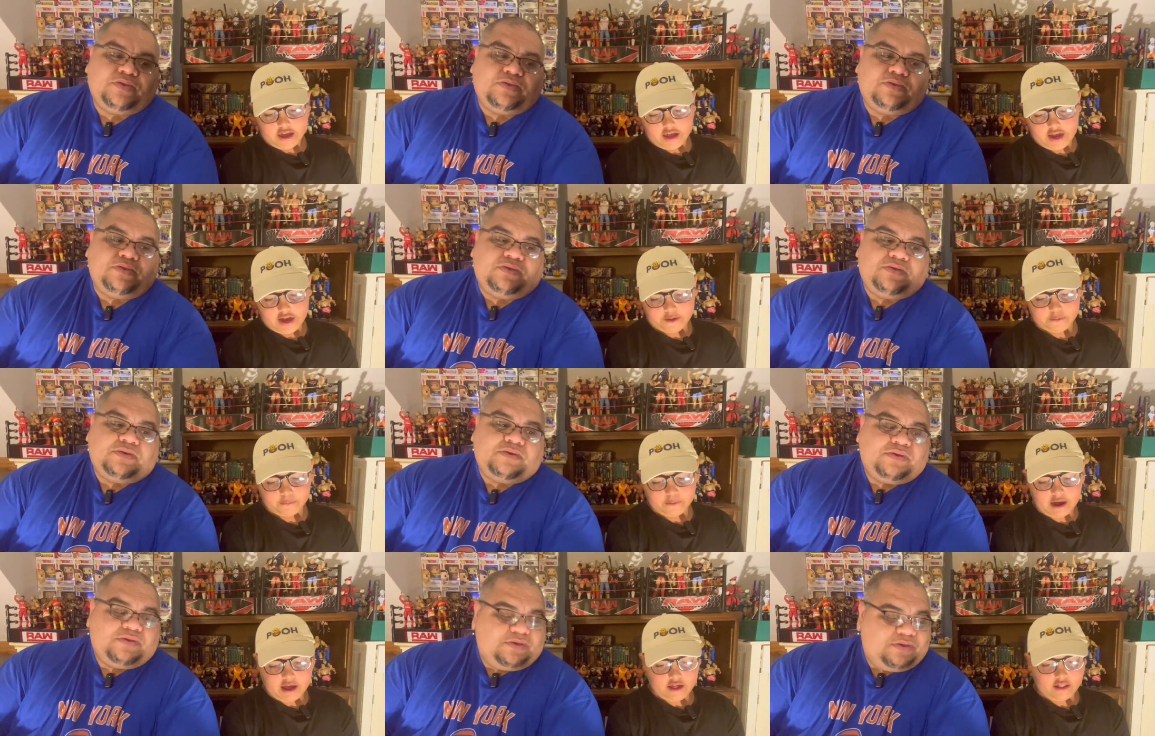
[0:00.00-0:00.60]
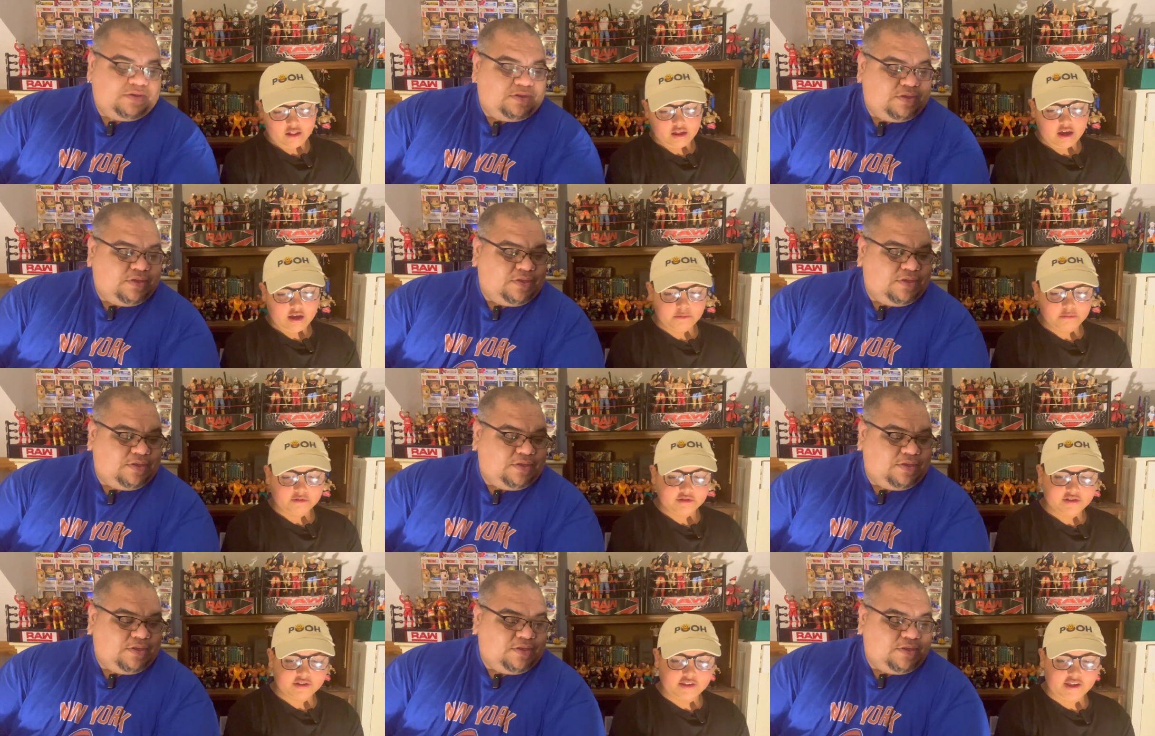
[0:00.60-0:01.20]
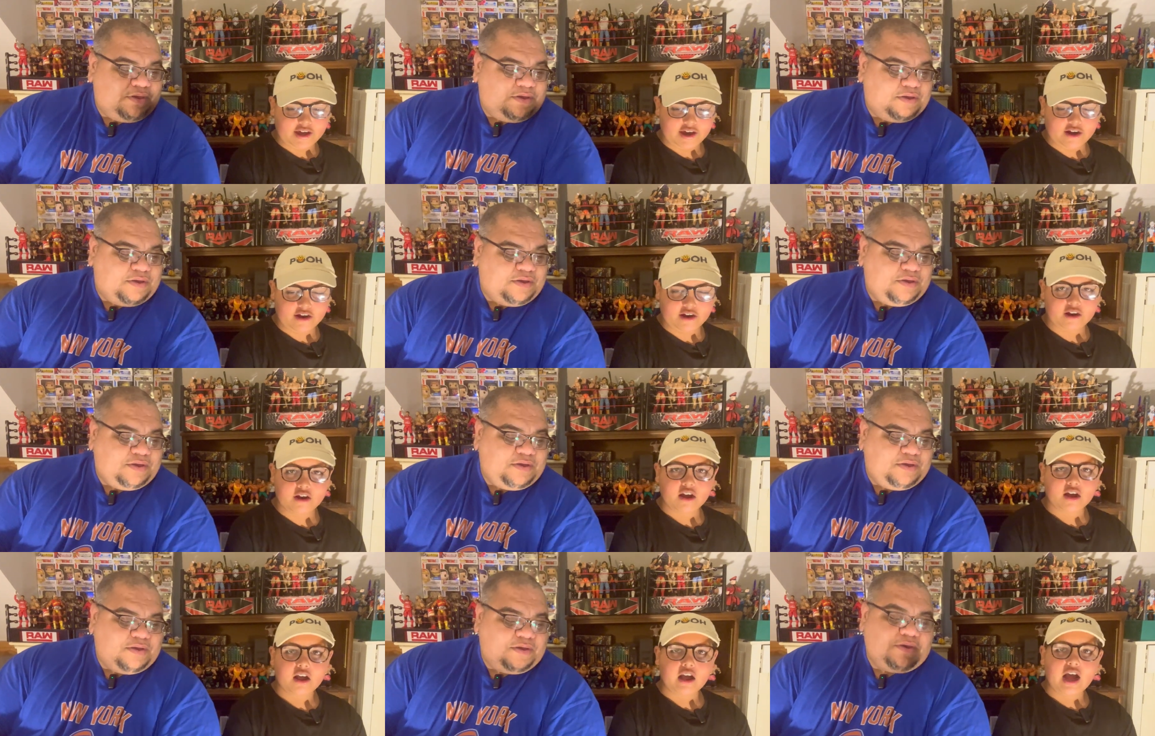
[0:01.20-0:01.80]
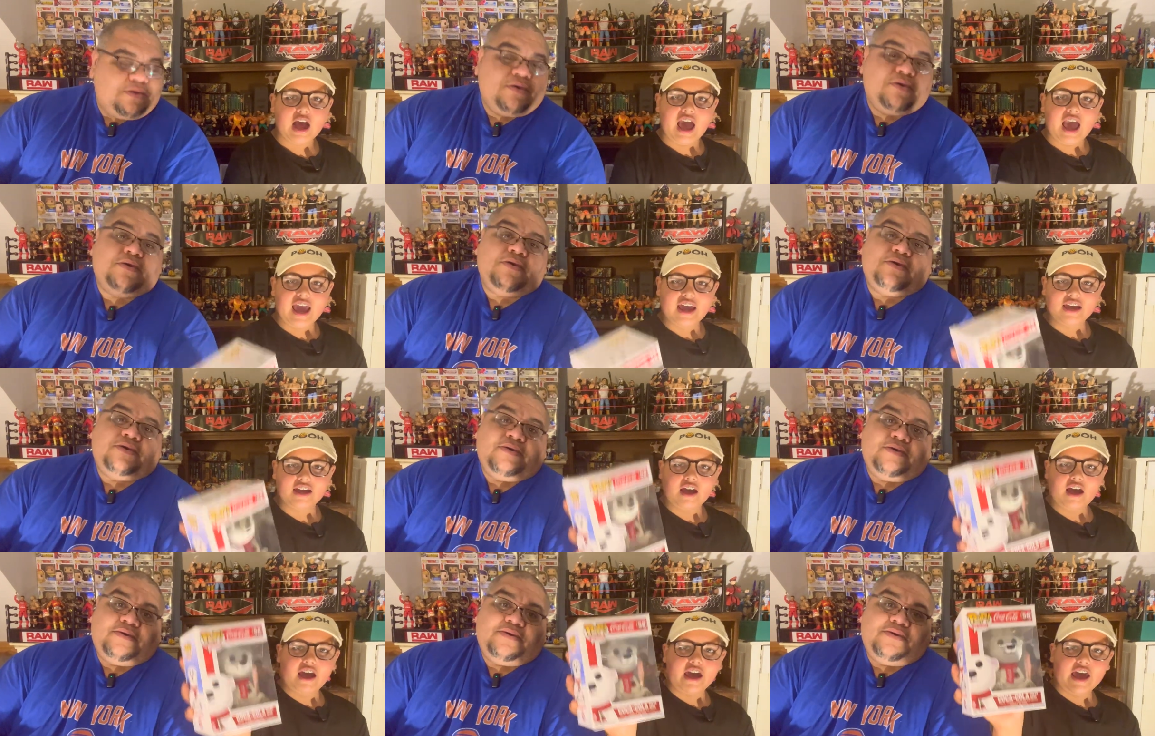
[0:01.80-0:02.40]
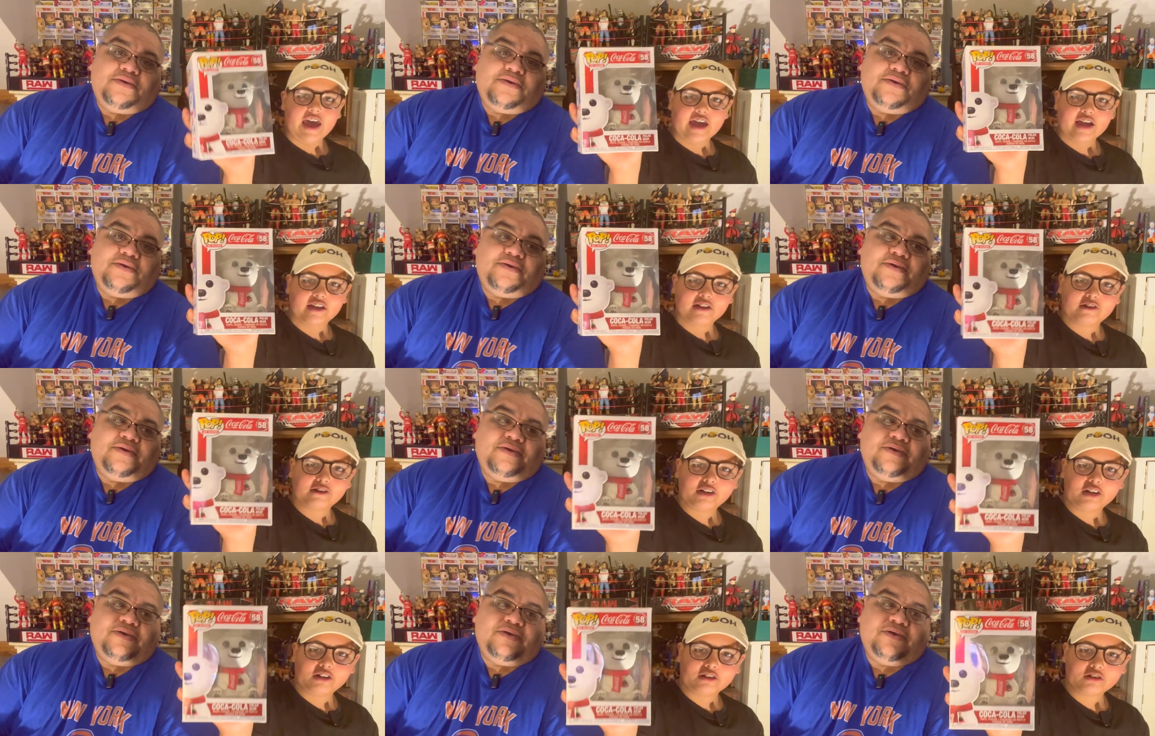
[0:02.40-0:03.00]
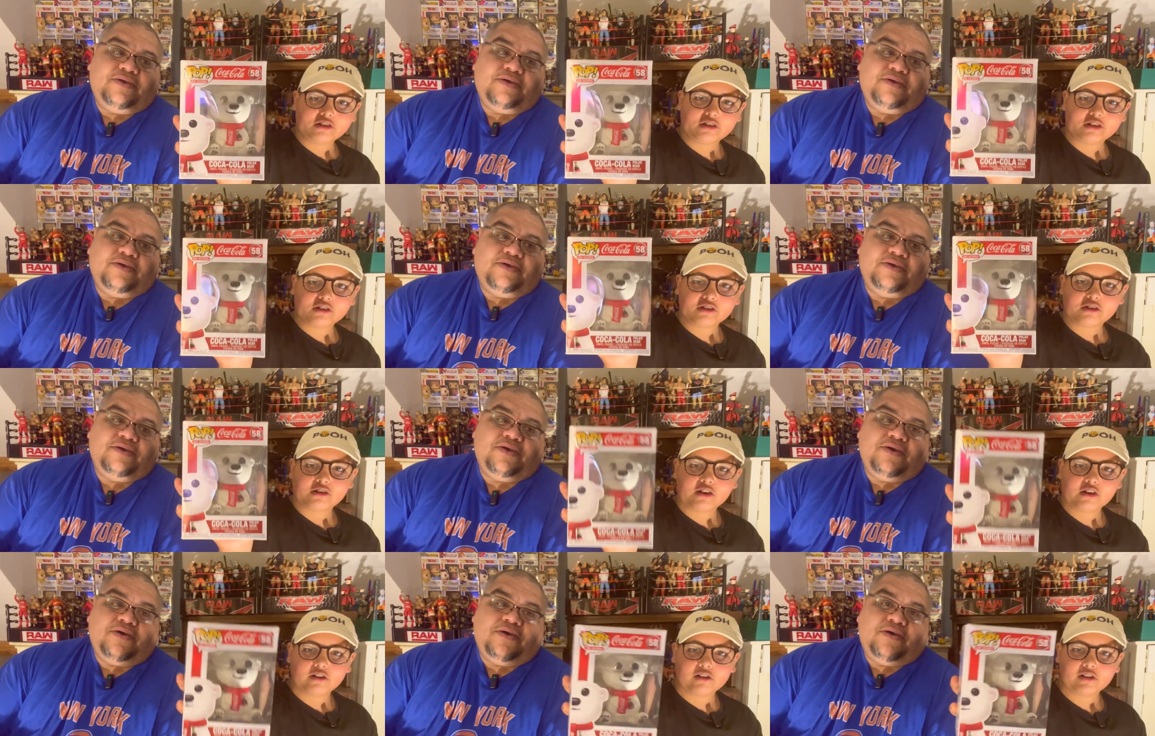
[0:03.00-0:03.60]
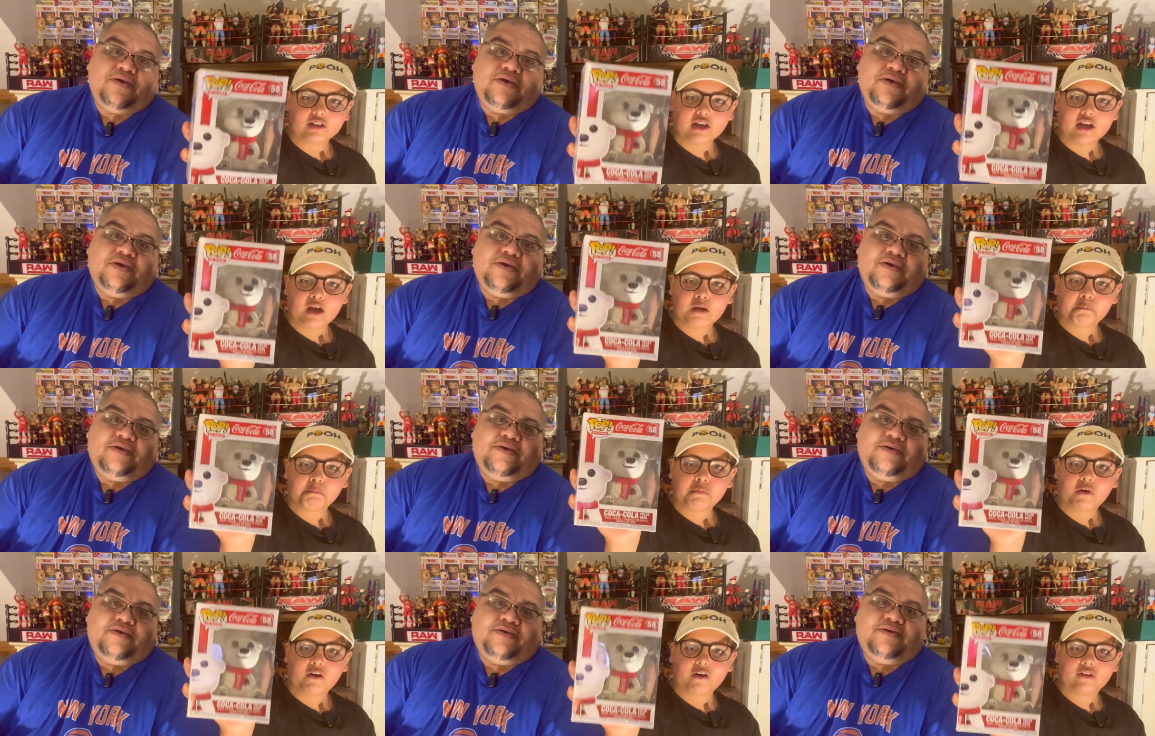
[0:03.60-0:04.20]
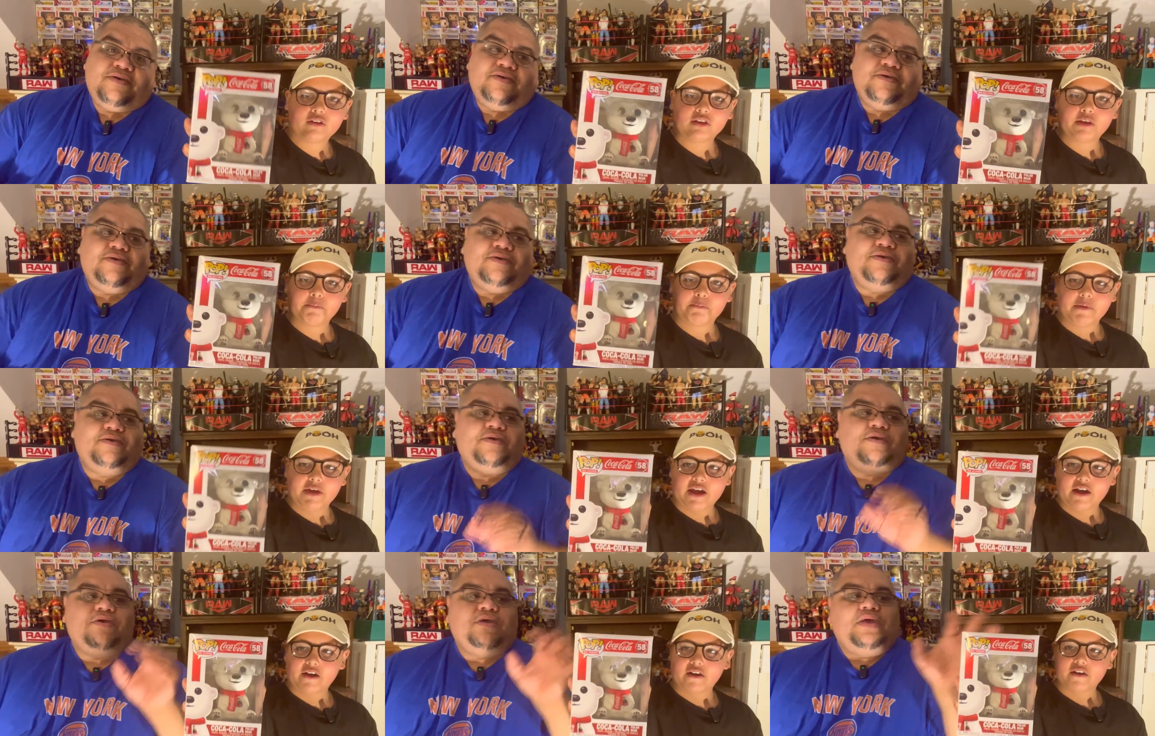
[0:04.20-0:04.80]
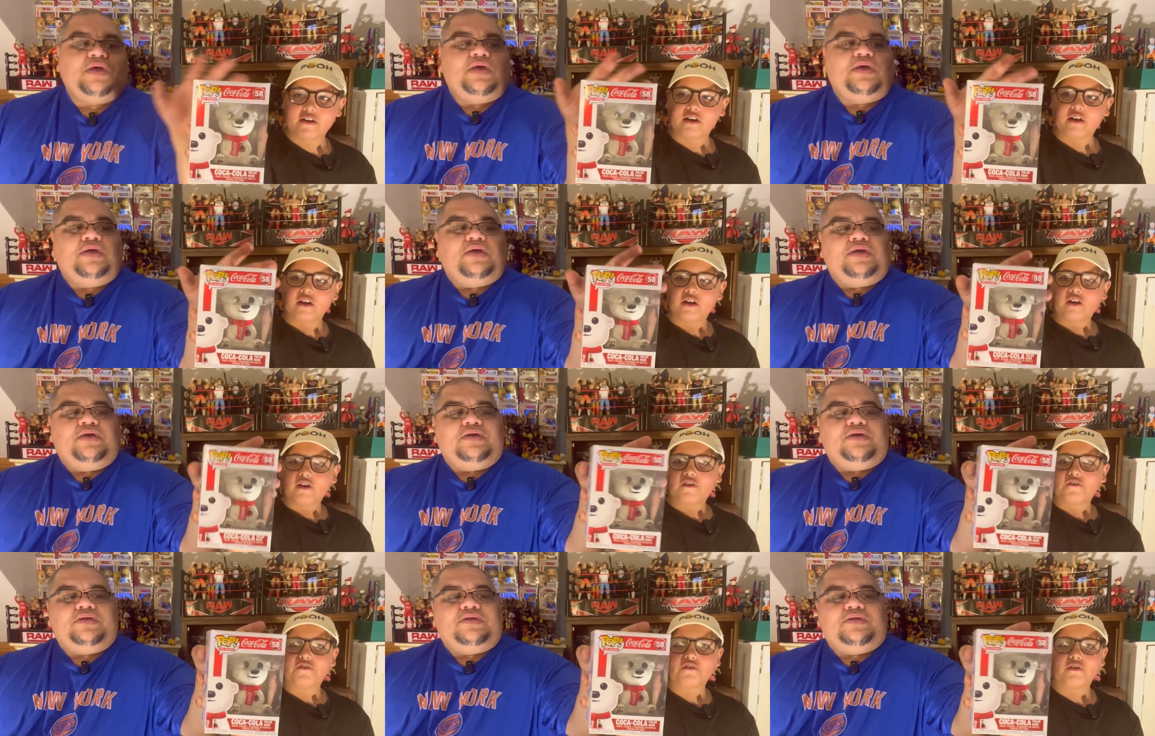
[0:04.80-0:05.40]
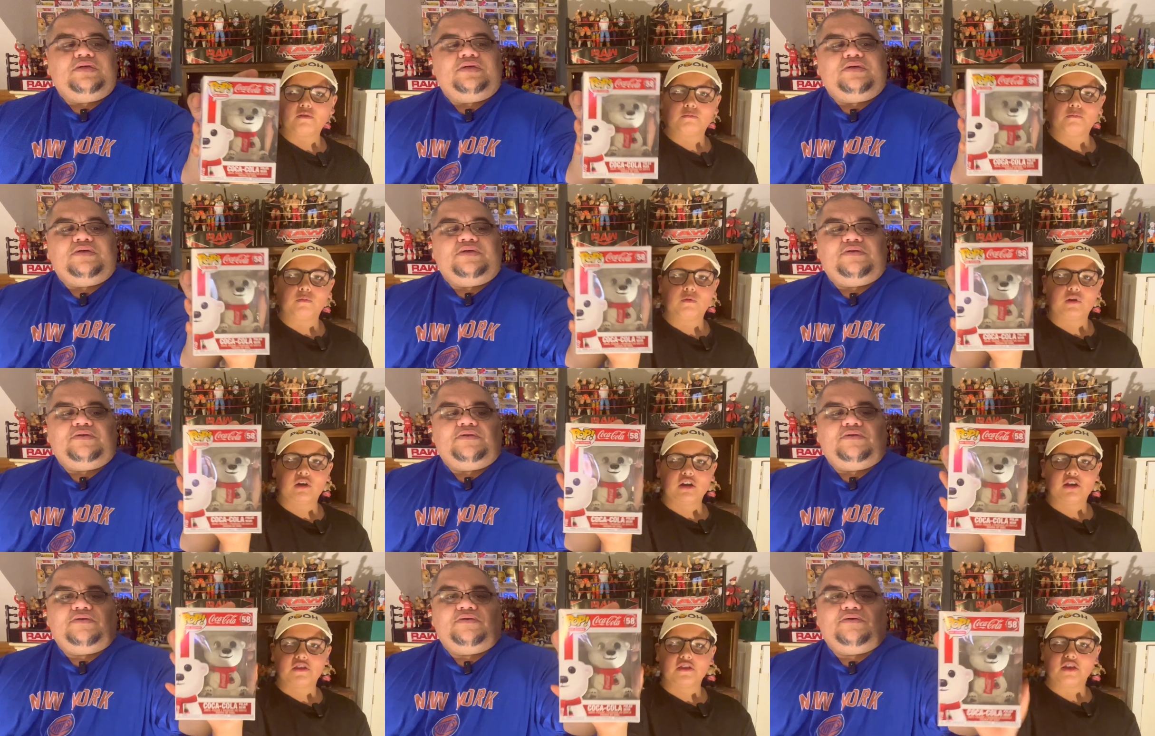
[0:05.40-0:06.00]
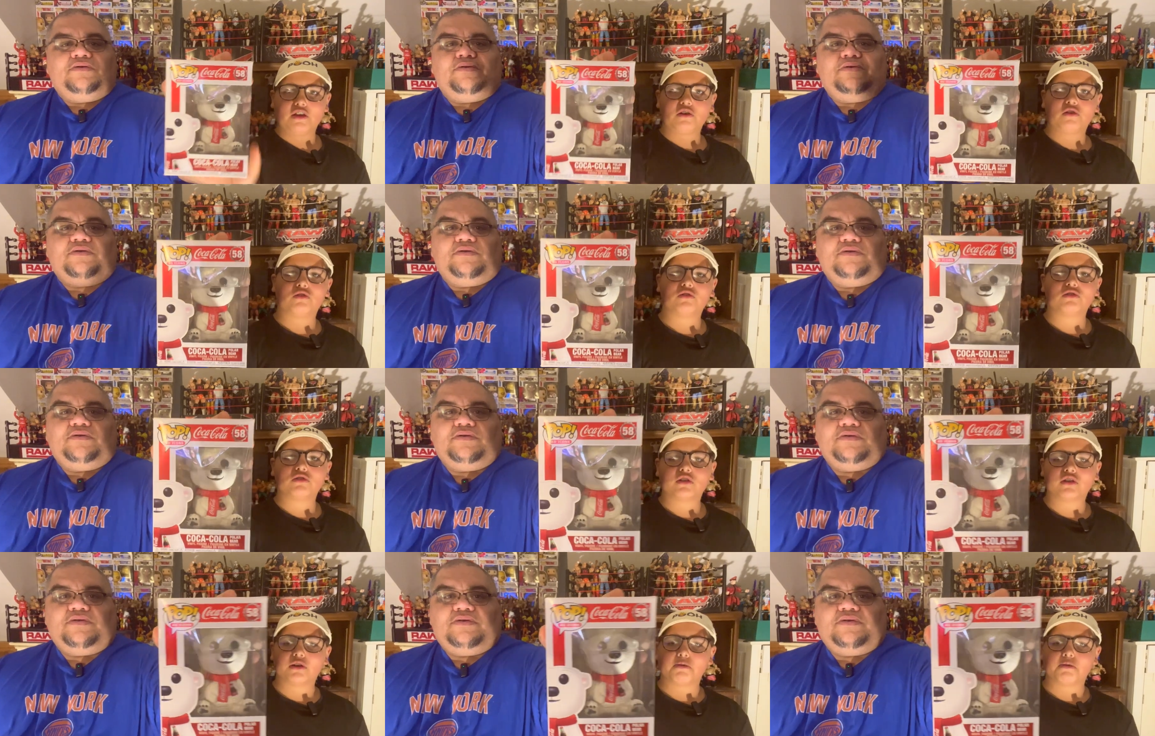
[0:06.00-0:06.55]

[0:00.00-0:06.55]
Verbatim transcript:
Speaker 1: And while I was there, I got a Coca-Cola polar bear from one of the old